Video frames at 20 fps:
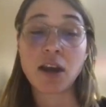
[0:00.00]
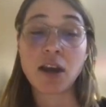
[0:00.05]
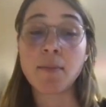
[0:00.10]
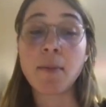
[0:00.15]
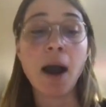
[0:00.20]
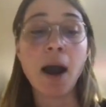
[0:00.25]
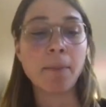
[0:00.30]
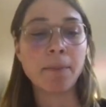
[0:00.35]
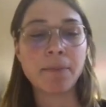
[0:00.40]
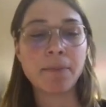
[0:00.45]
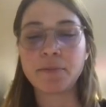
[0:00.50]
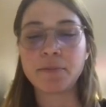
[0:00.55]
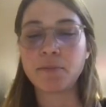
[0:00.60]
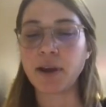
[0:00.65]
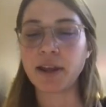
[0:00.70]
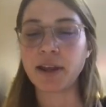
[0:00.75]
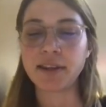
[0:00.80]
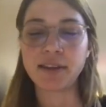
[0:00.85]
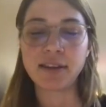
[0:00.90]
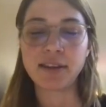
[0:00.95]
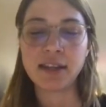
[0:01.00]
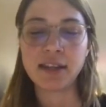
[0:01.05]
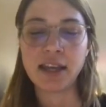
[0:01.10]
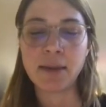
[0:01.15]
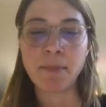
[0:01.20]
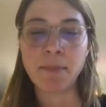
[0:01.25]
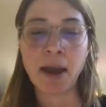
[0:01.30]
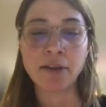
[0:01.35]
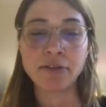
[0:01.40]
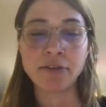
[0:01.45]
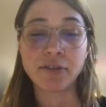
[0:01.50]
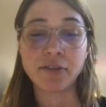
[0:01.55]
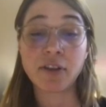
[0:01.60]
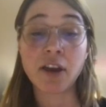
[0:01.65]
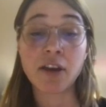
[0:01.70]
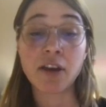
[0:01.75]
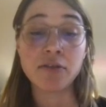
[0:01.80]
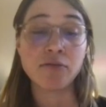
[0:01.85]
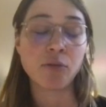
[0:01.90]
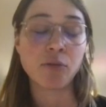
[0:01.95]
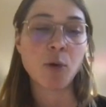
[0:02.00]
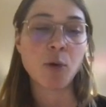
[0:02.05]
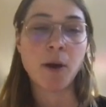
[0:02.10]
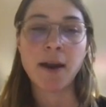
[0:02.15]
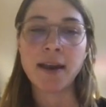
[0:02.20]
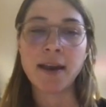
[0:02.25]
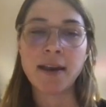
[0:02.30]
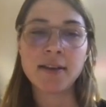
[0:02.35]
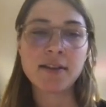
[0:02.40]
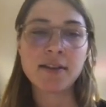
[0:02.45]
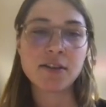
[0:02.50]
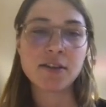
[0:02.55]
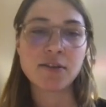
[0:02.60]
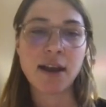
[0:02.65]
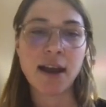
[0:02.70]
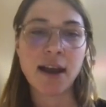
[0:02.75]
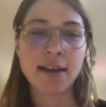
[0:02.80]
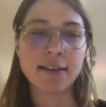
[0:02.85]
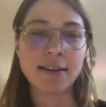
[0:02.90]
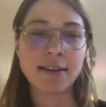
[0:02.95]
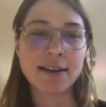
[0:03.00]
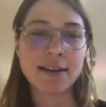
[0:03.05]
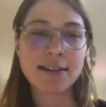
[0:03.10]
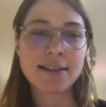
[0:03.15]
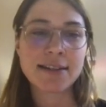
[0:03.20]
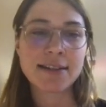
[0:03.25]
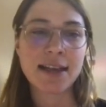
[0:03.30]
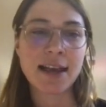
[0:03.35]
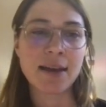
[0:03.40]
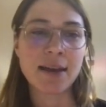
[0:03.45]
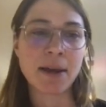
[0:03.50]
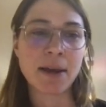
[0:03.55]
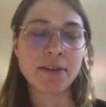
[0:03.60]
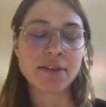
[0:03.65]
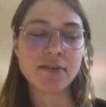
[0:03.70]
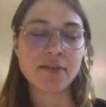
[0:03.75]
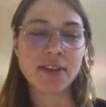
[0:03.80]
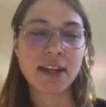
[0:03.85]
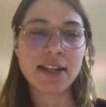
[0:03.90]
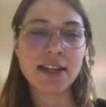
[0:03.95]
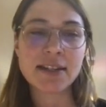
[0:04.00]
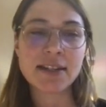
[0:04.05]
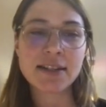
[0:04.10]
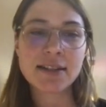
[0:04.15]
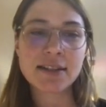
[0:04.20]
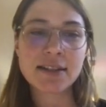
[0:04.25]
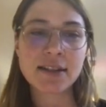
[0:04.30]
come up with the amount of code required to analyze that amount of data.